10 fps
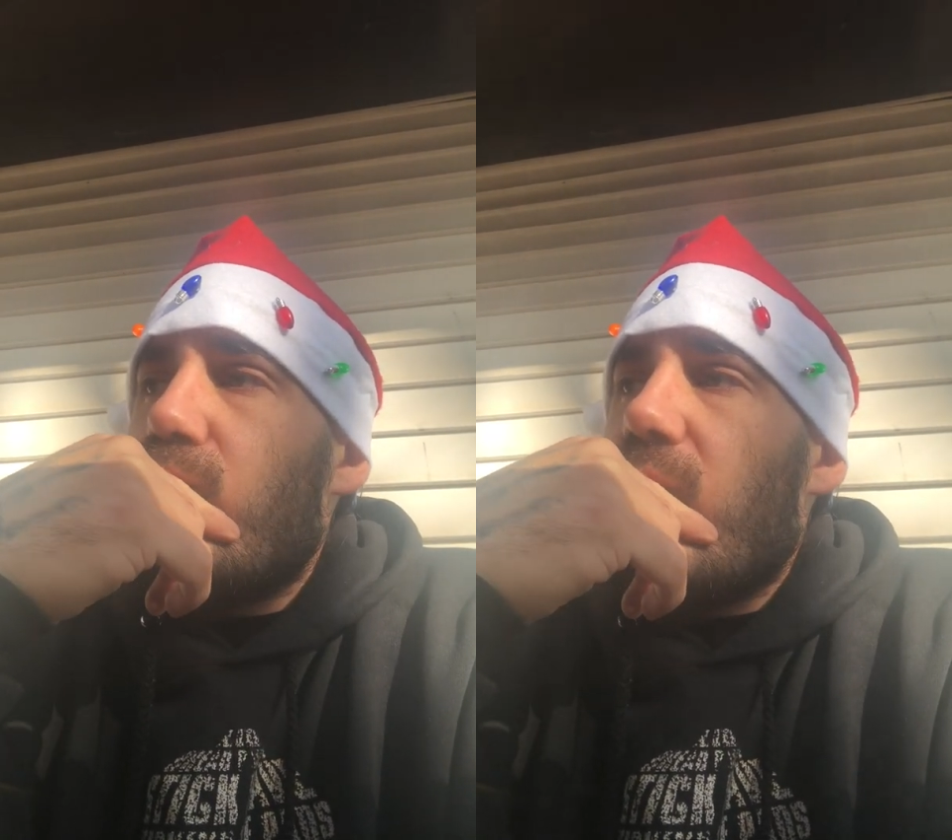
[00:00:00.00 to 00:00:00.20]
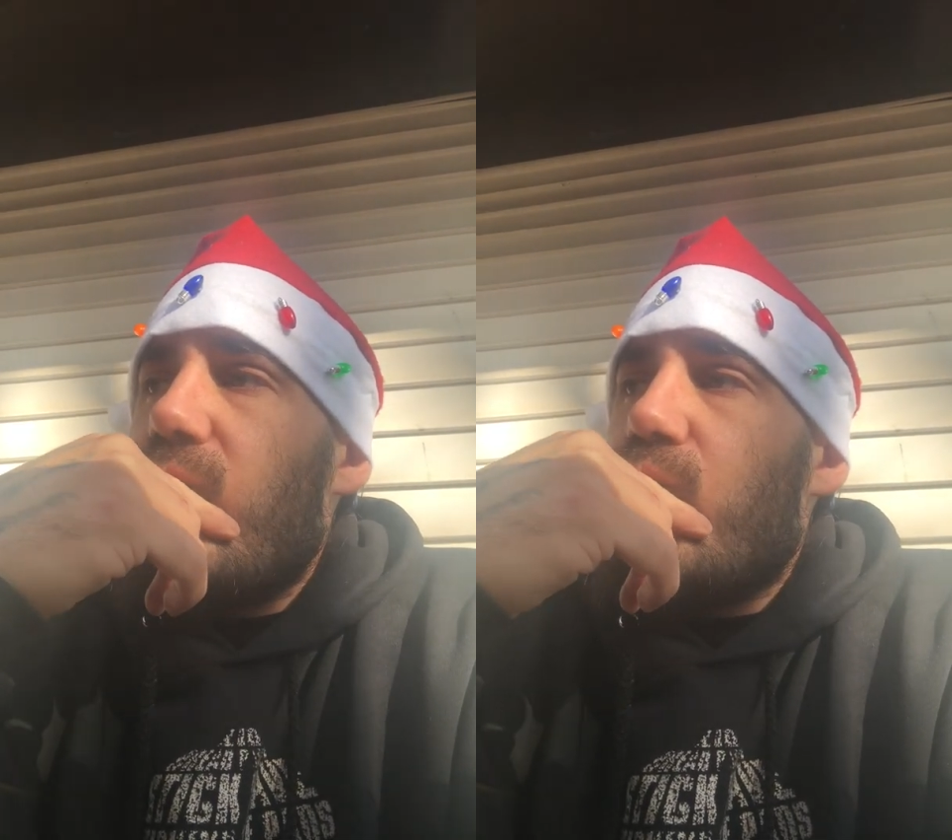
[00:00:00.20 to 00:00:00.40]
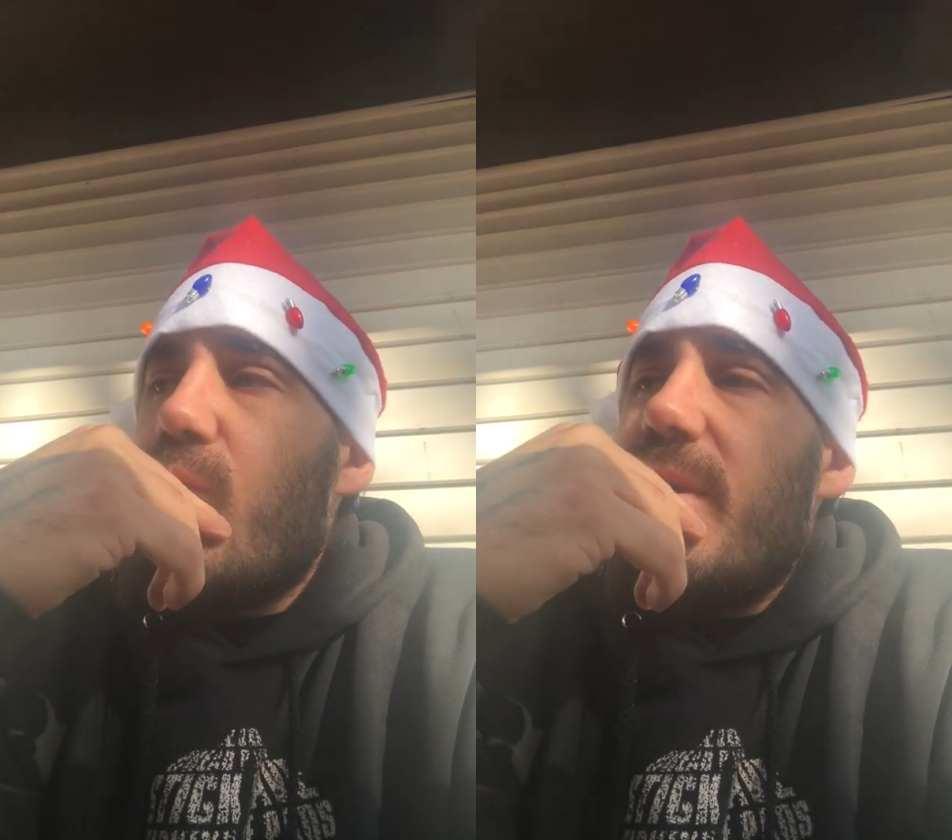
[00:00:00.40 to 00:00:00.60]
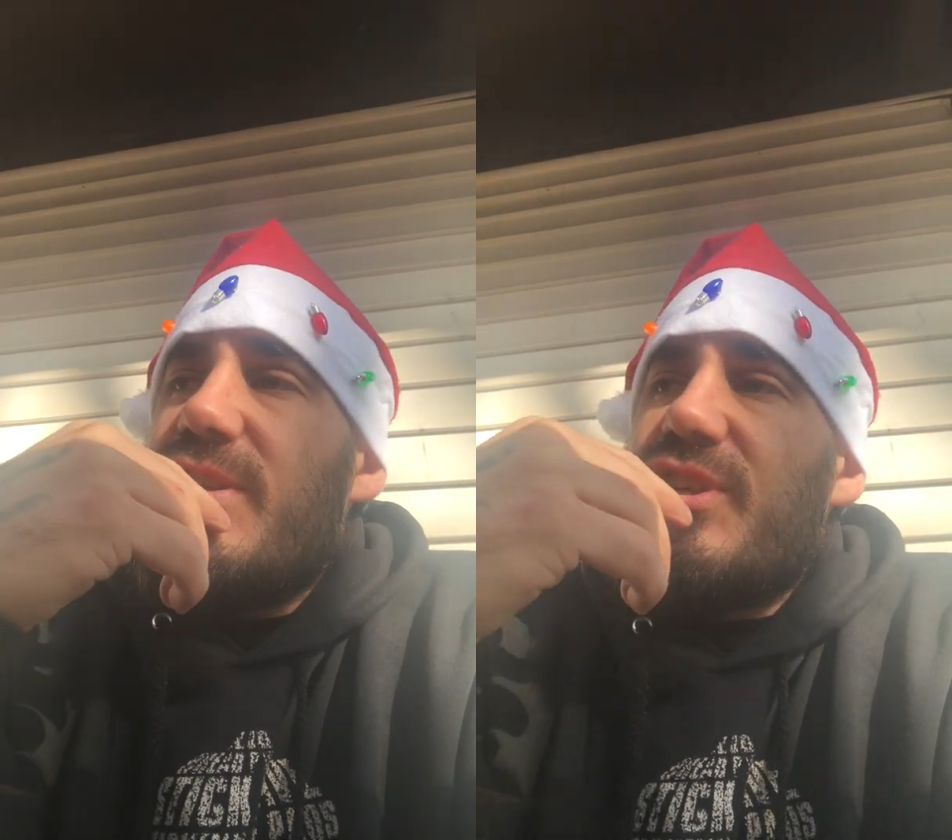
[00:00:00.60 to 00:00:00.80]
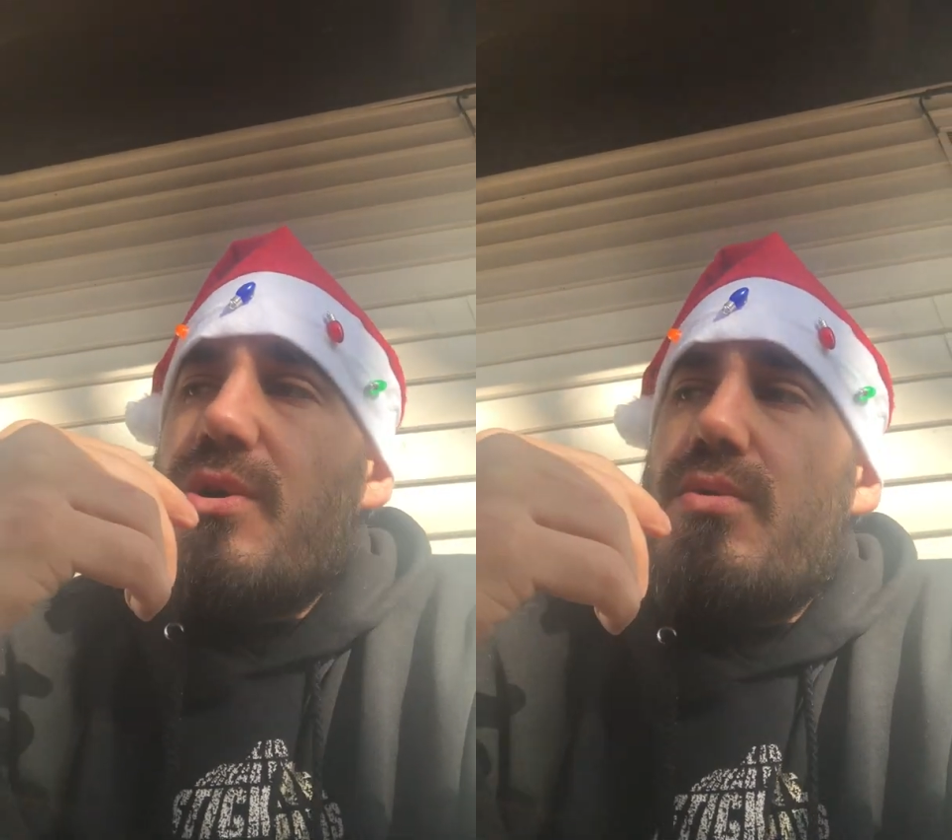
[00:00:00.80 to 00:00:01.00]
Roy
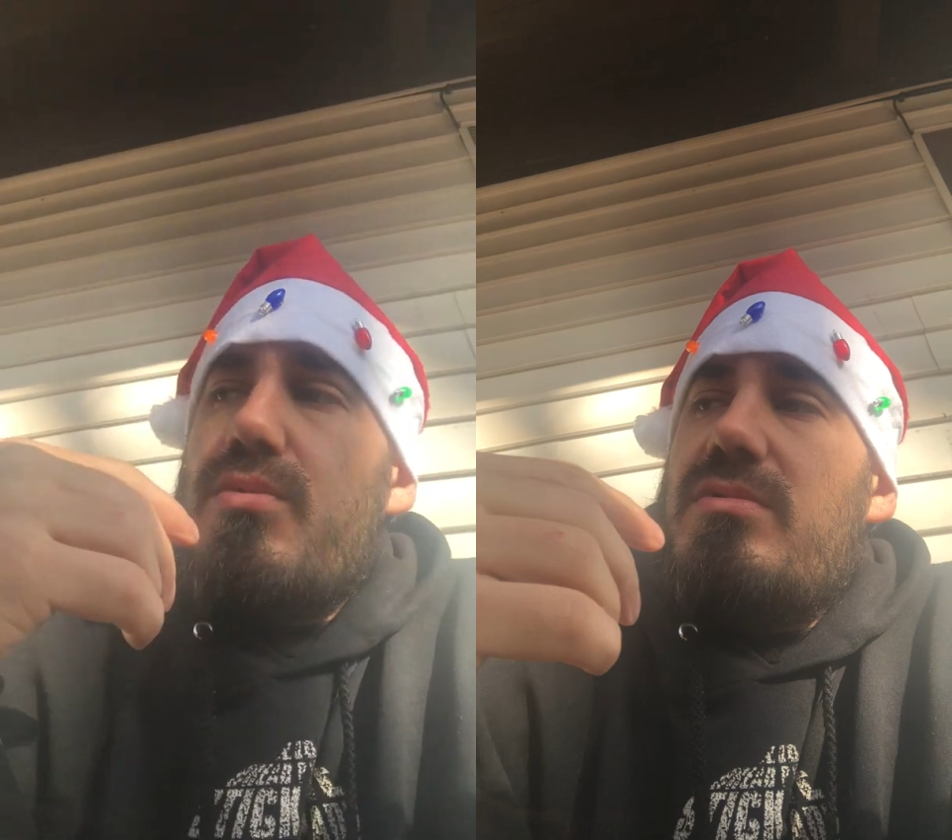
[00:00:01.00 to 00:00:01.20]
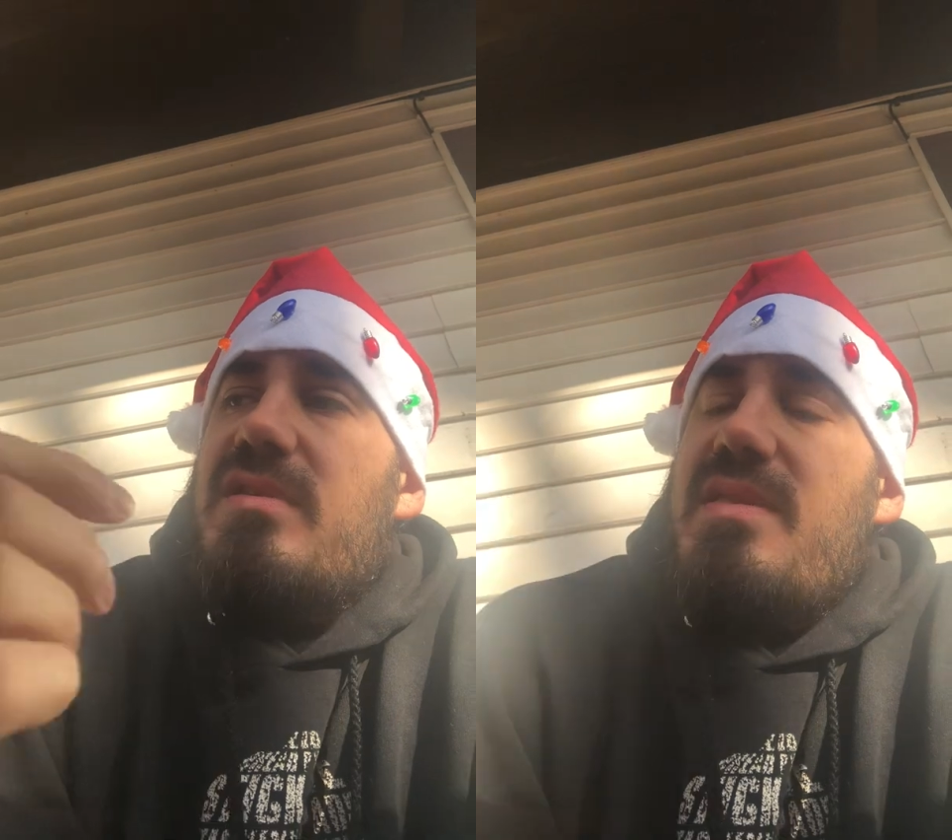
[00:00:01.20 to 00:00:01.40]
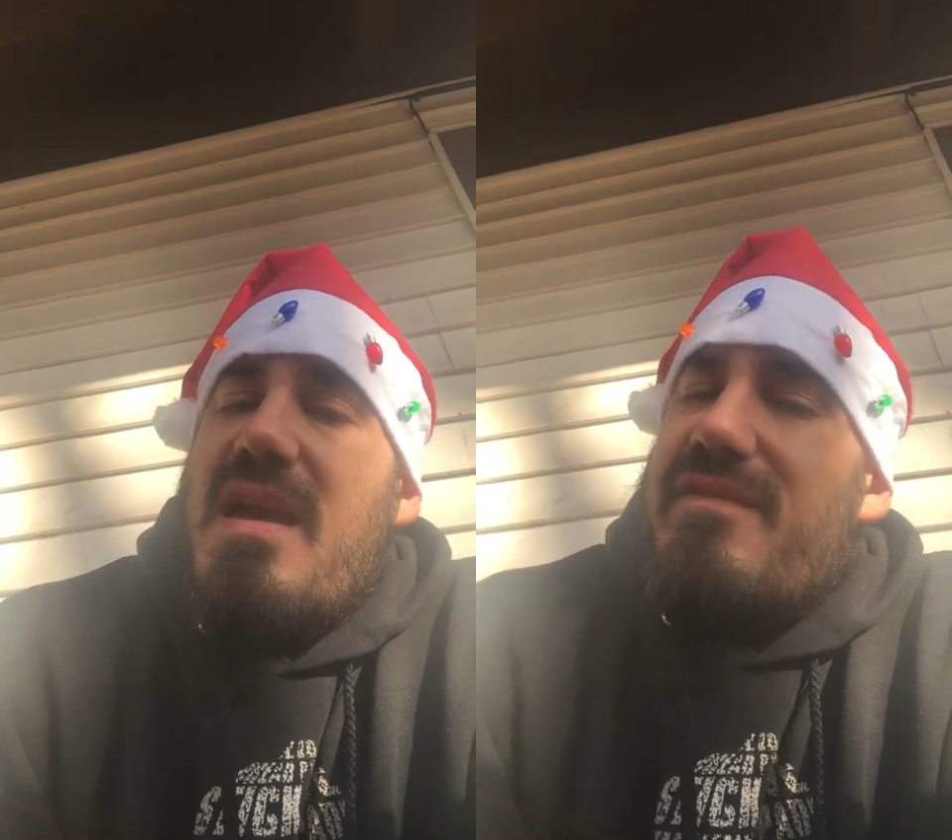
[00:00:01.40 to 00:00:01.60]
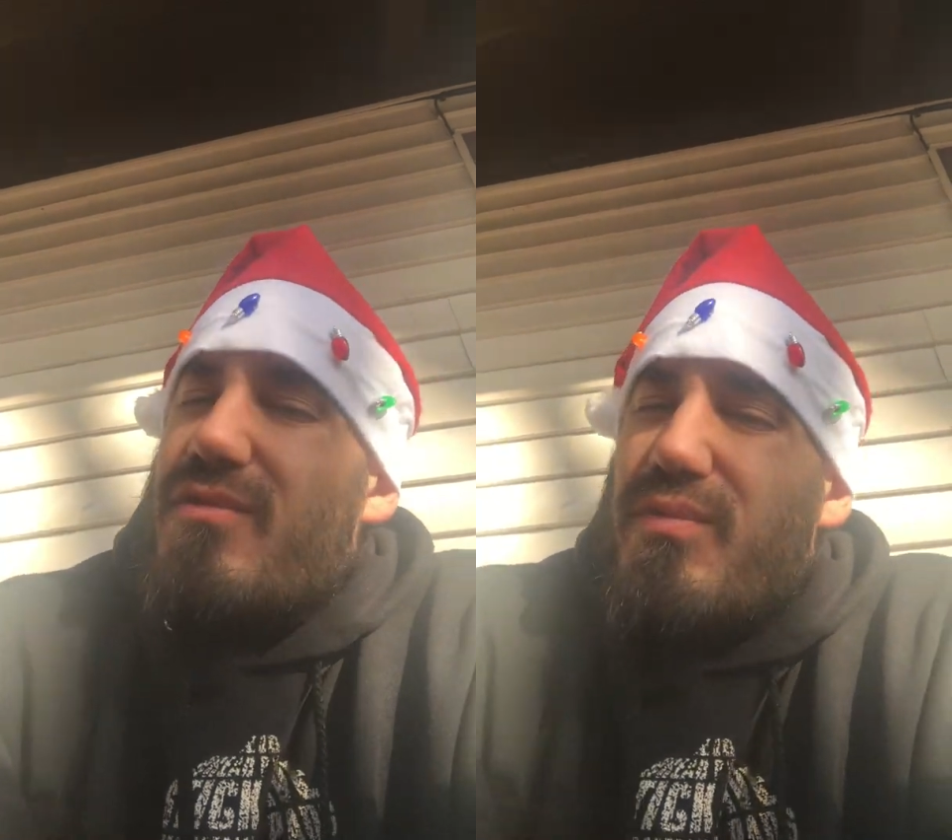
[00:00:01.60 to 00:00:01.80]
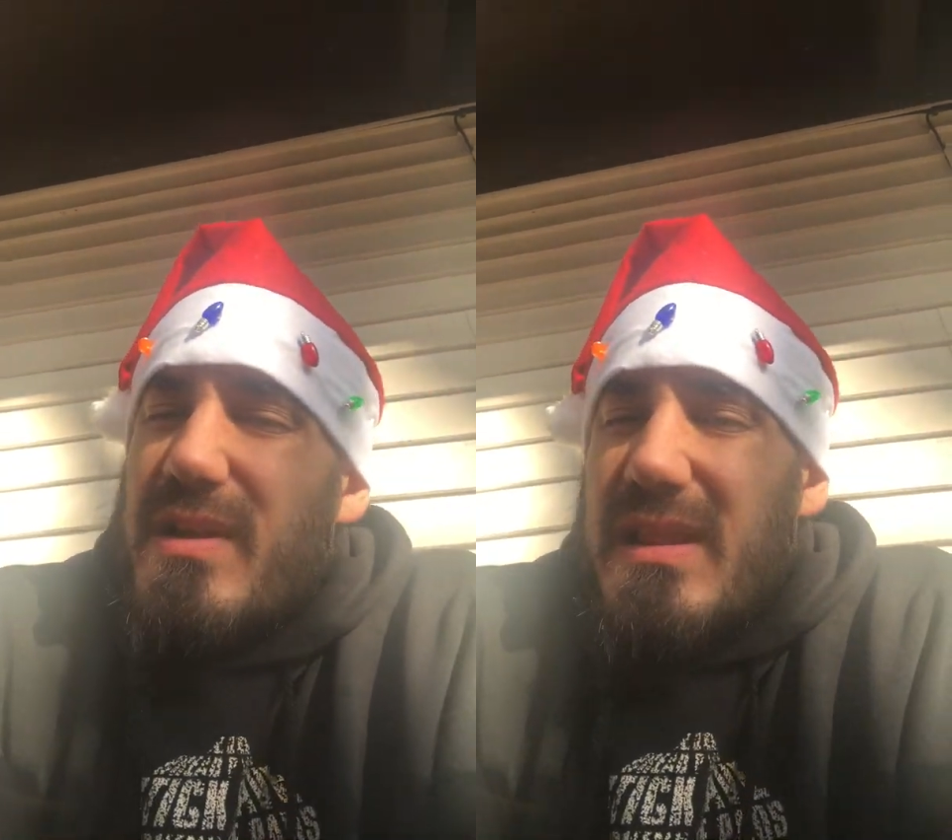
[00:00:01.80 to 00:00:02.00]
Jones never
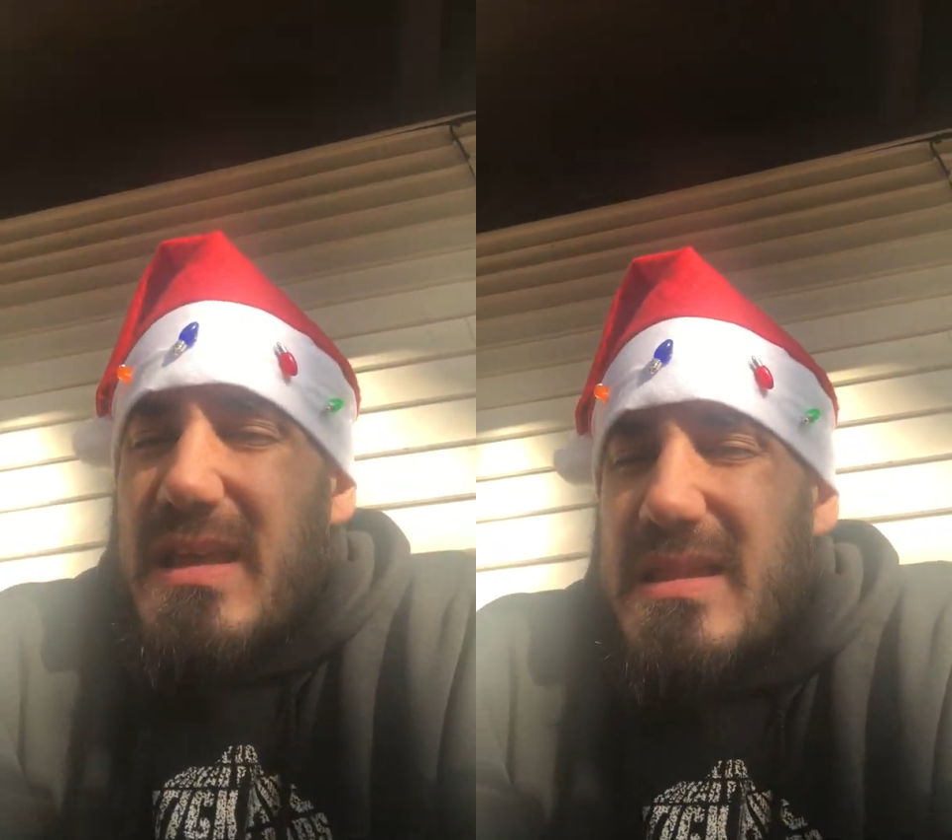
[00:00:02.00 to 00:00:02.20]
really,